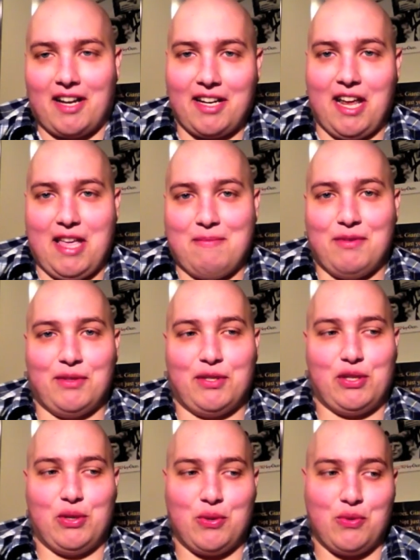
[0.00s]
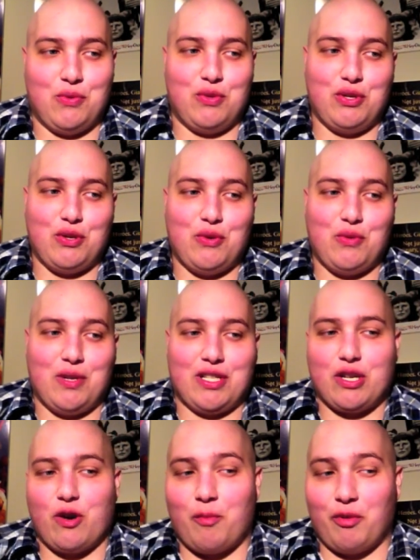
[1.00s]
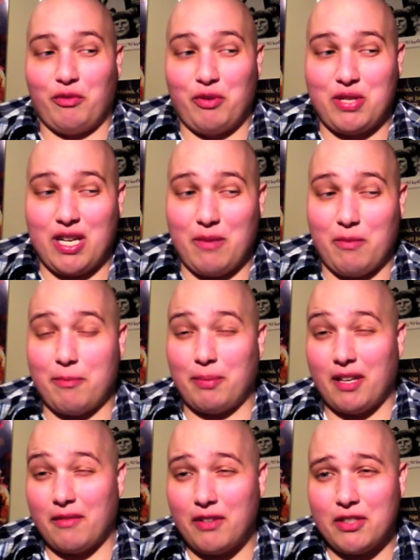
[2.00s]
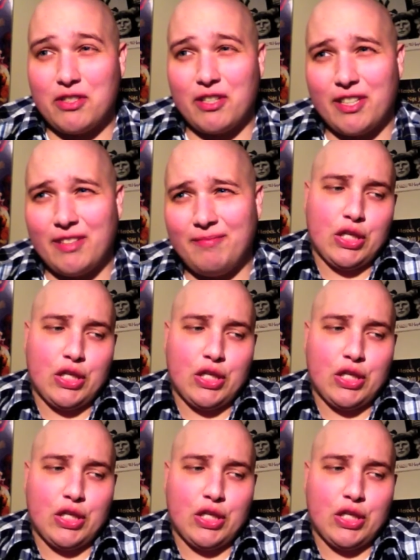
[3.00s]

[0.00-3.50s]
unable to do its normal routine with blood filtering.